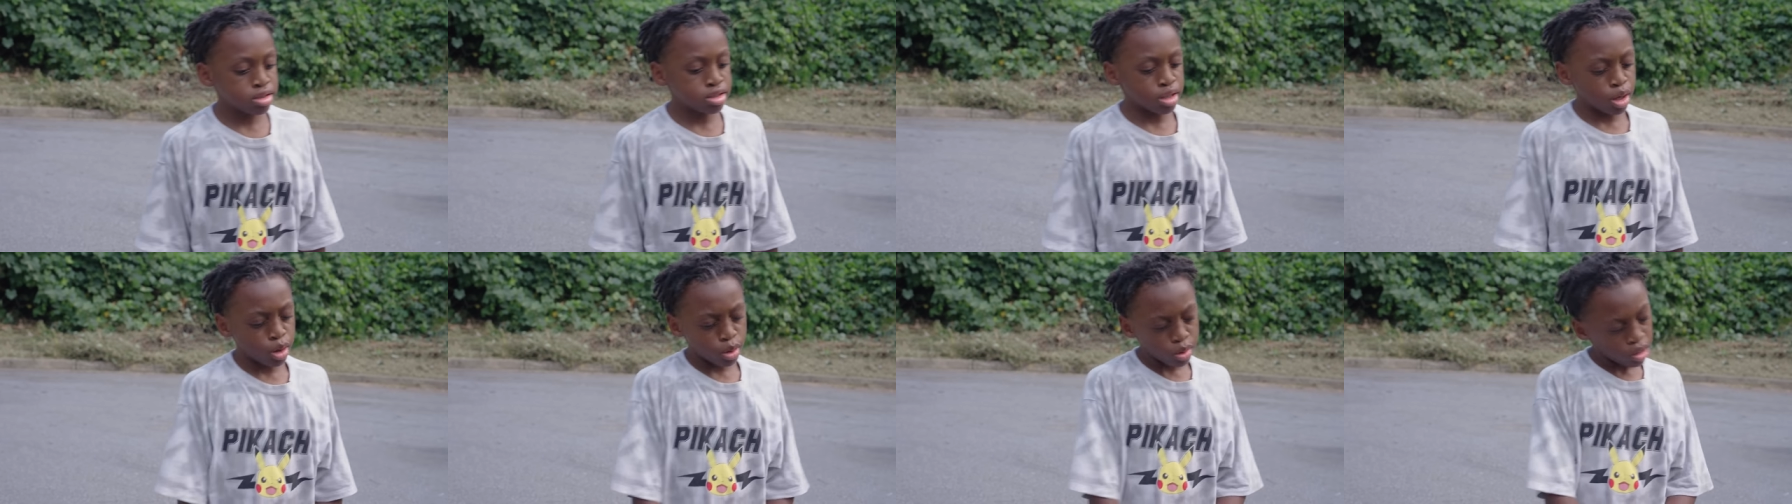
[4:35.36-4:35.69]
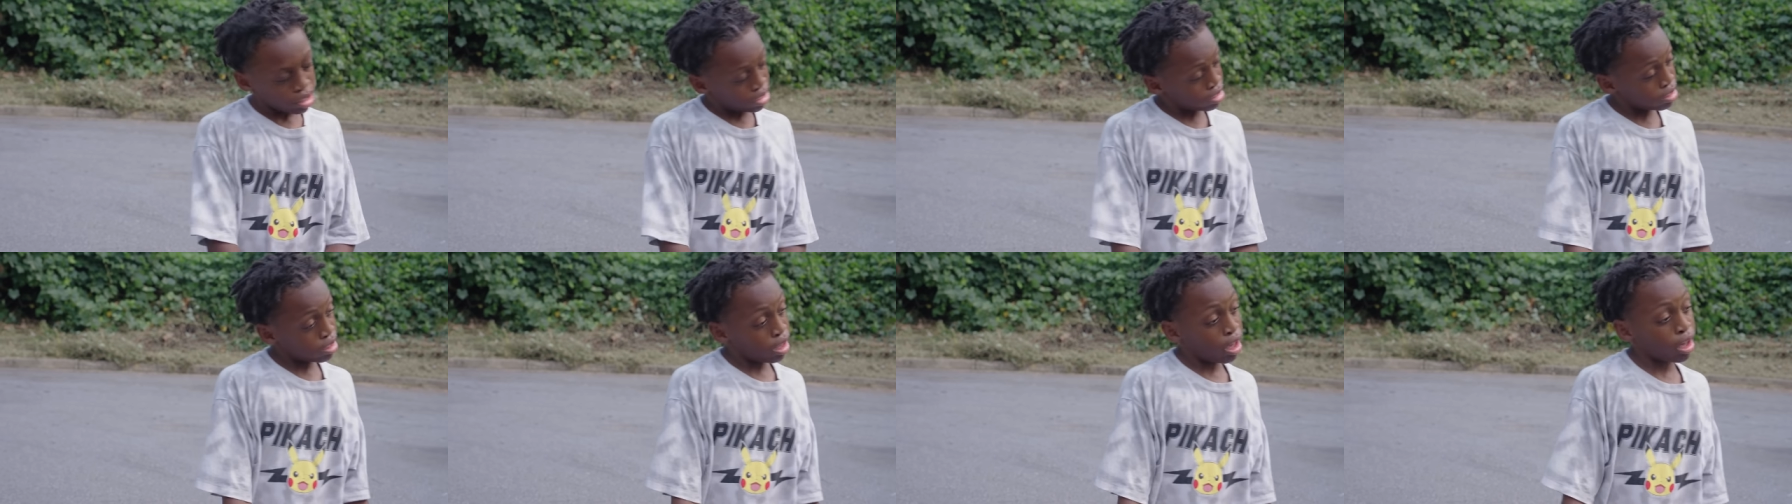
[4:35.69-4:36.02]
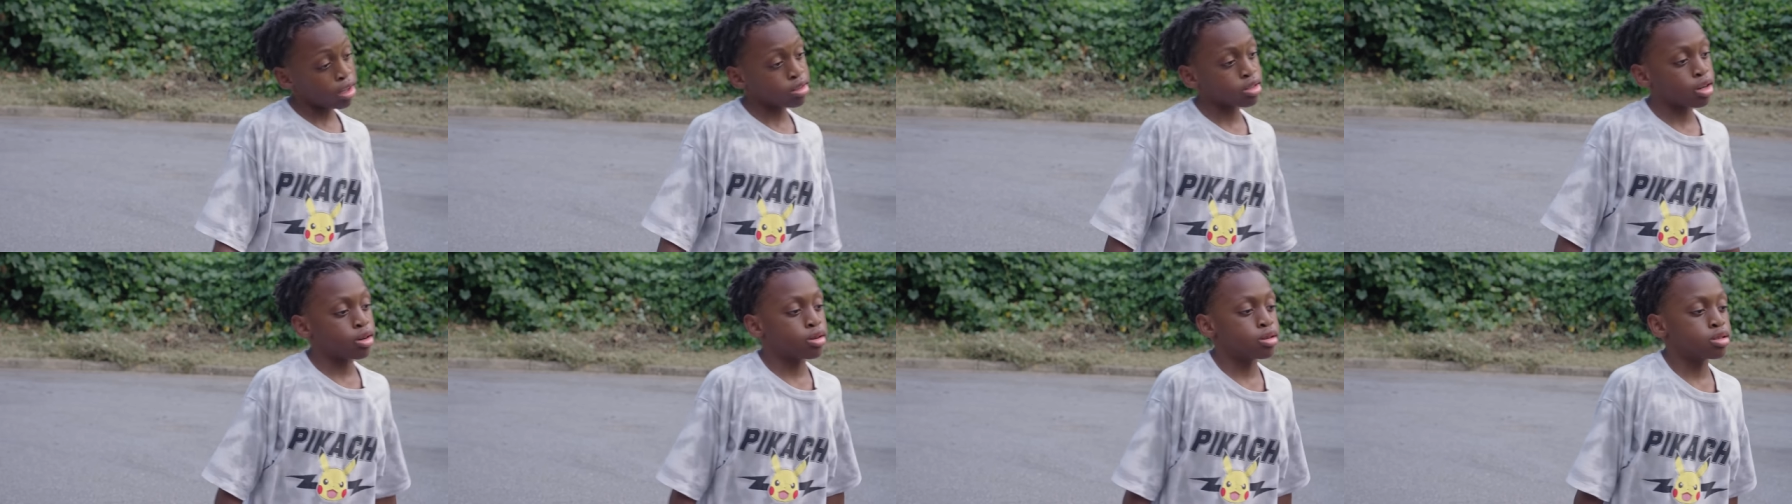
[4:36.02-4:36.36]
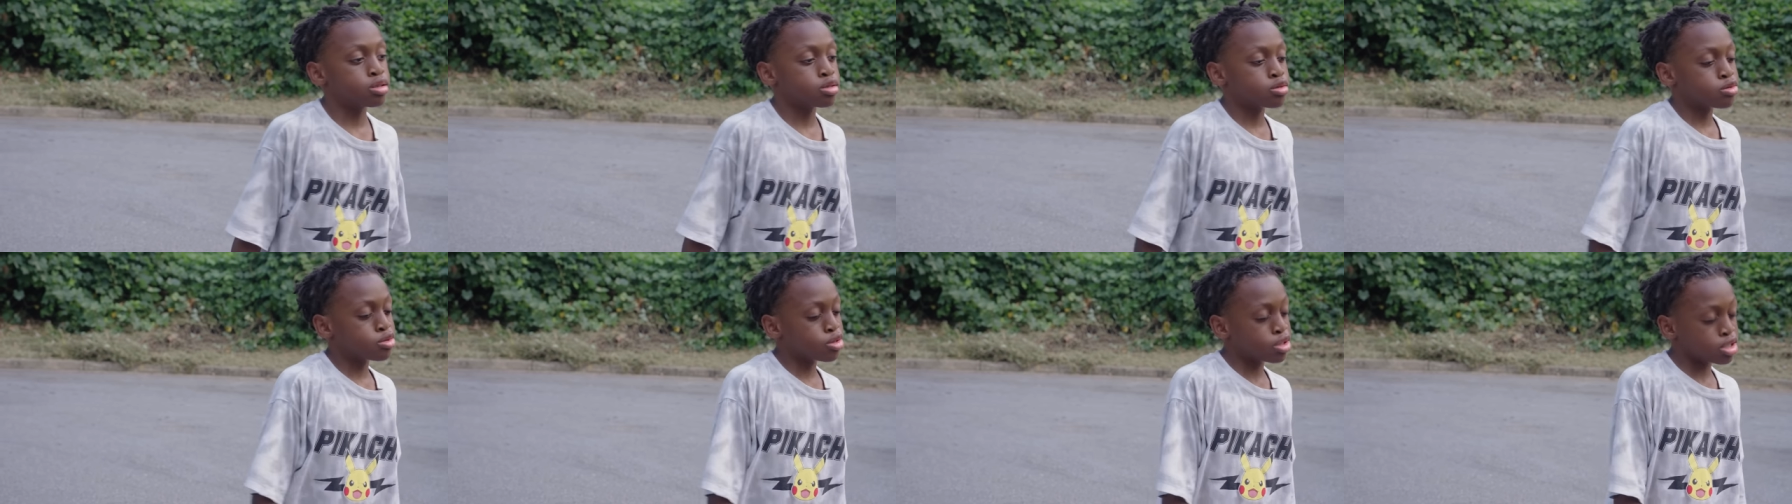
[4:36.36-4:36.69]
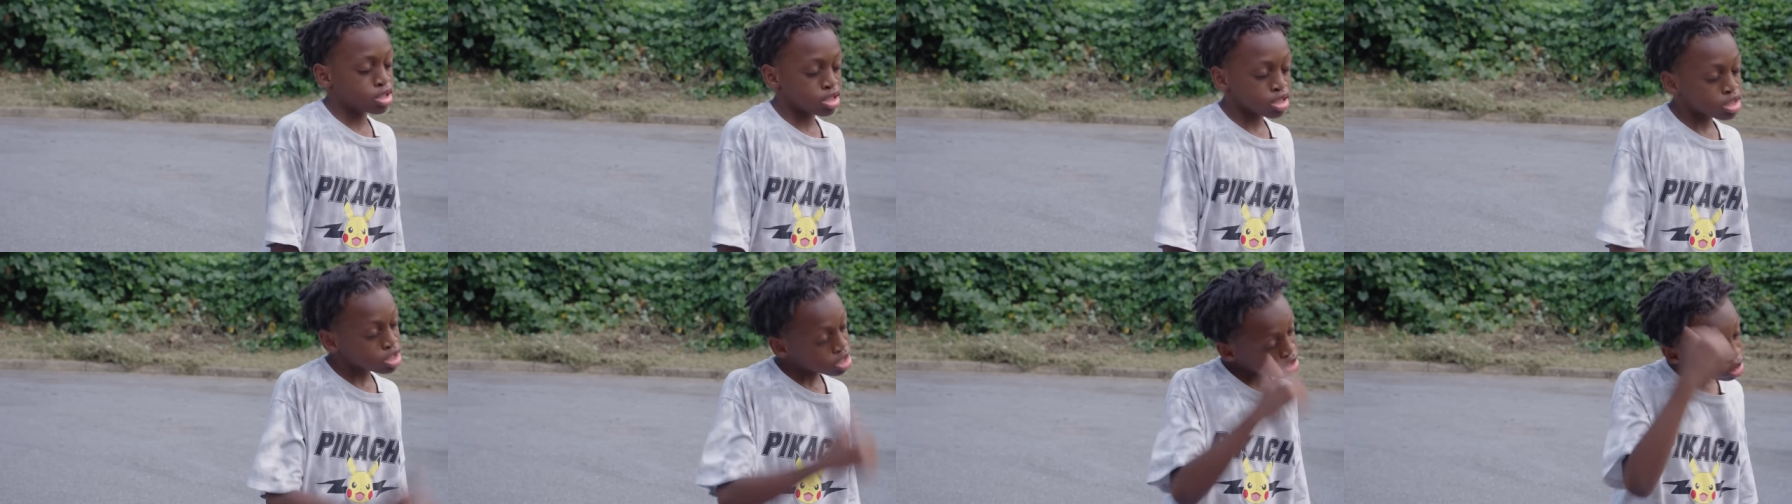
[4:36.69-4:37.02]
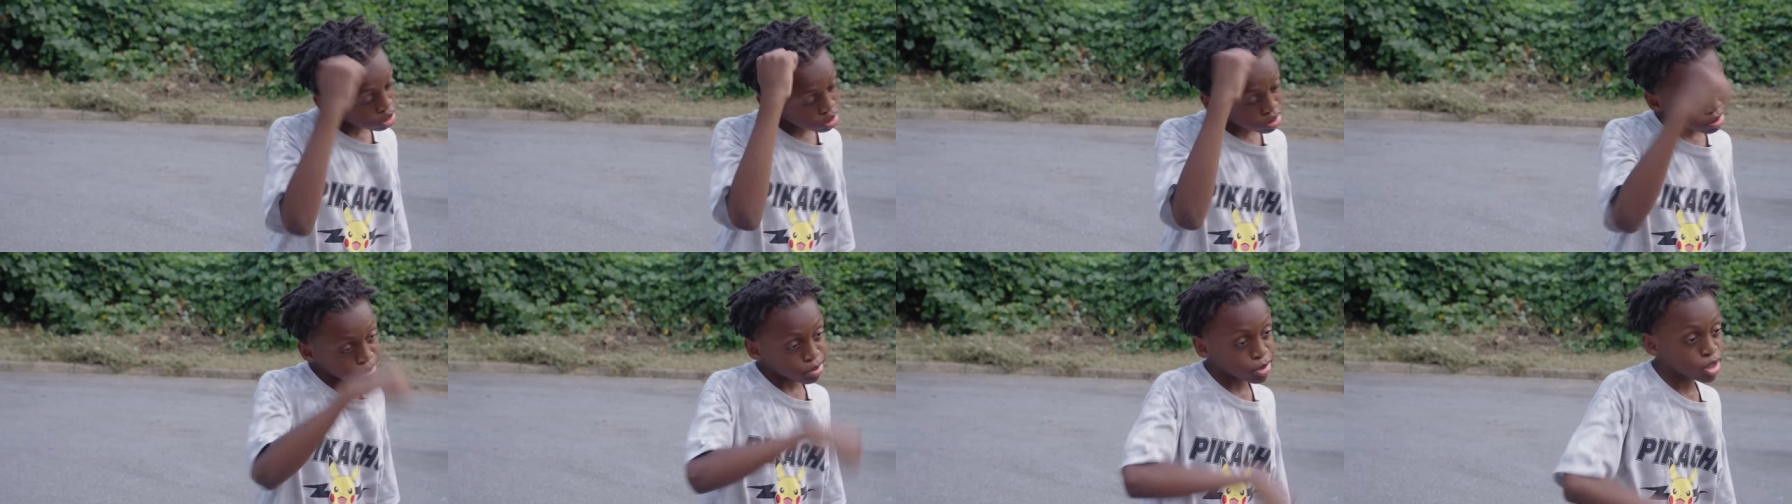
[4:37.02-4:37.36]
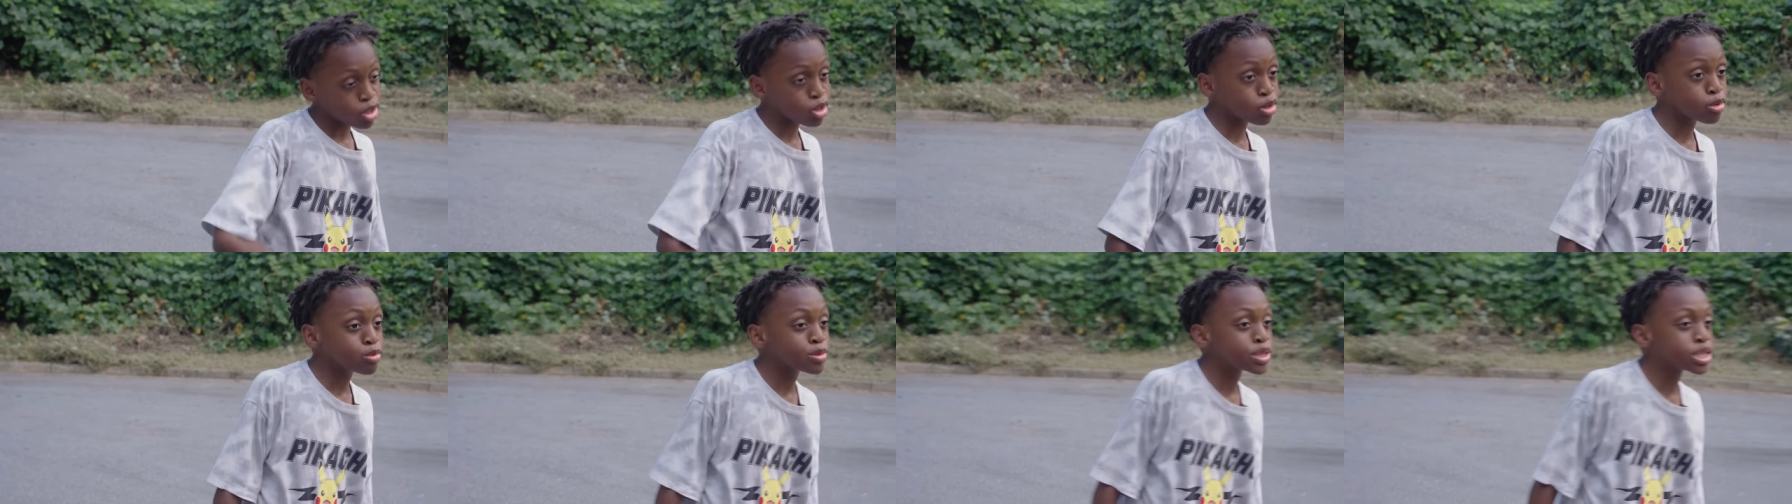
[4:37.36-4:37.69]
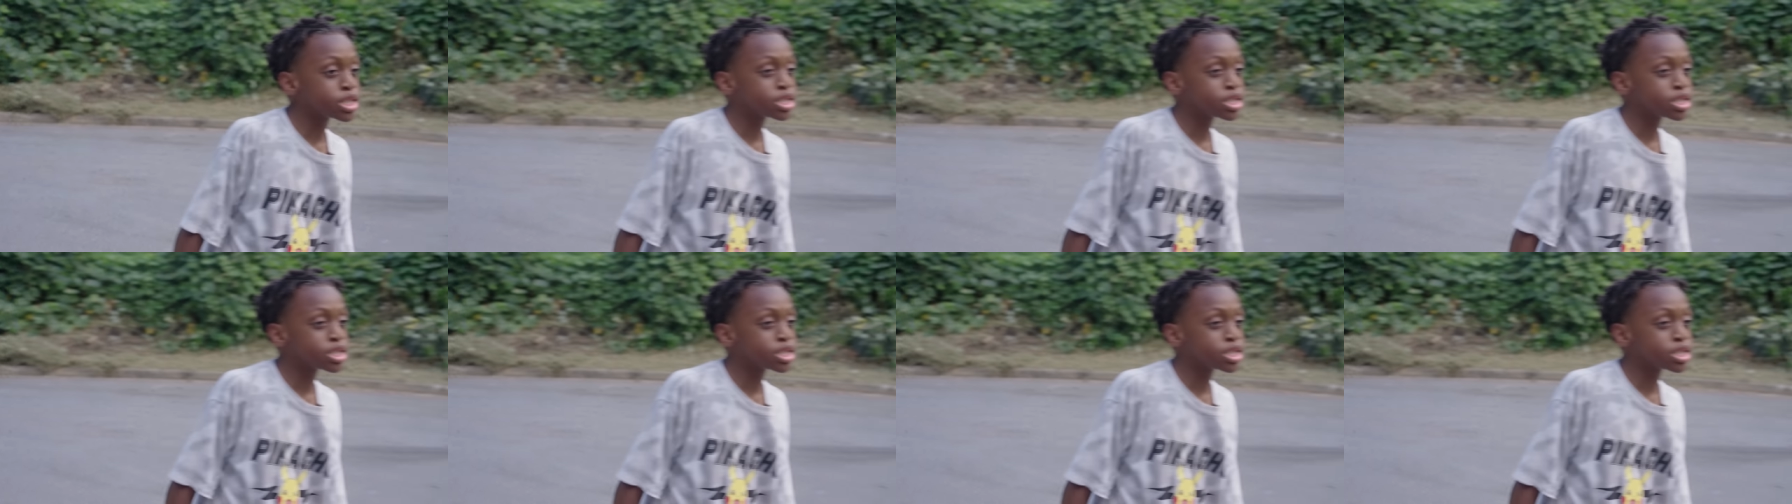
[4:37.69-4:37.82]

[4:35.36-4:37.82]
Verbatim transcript: So where you going? Wanna shoot some hoops?